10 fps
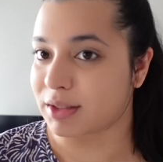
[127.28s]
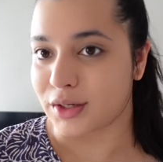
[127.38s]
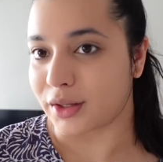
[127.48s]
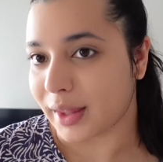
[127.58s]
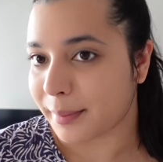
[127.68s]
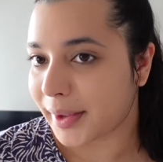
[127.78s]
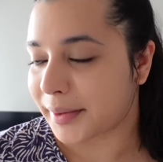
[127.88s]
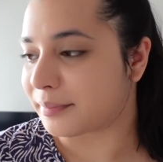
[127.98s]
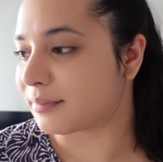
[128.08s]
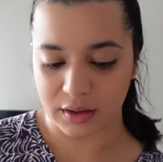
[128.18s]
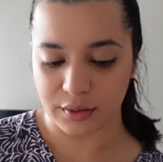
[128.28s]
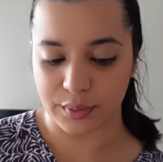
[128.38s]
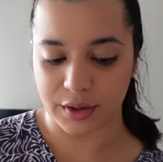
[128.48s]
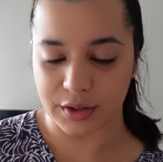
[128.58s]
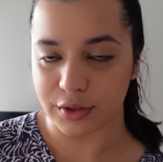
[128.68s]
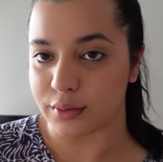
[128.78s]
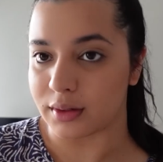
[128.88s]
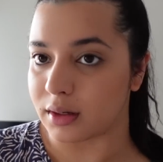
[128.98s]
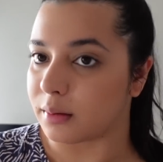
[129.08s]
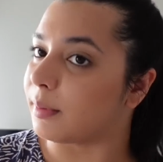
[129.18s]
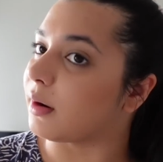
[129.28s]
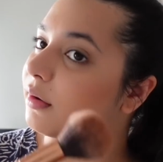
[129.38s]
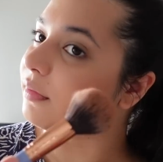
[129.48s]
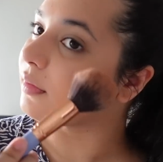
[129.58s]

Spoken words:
It's not that bad. I think we're gonna do a little bit of